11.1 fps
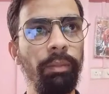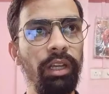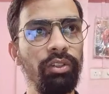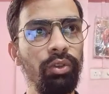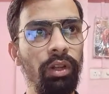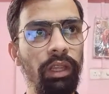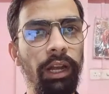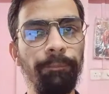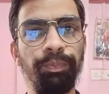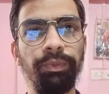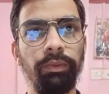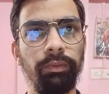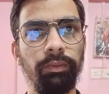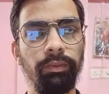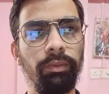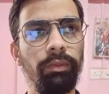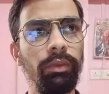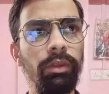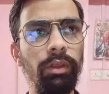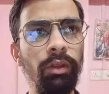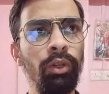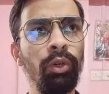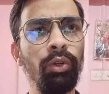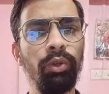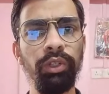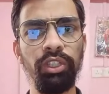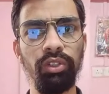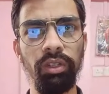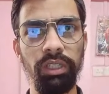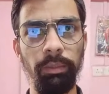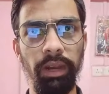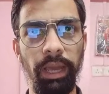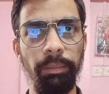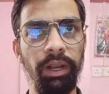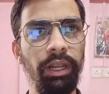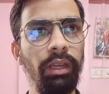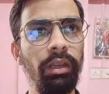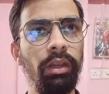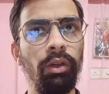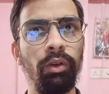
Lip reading: make sure that you have to install some library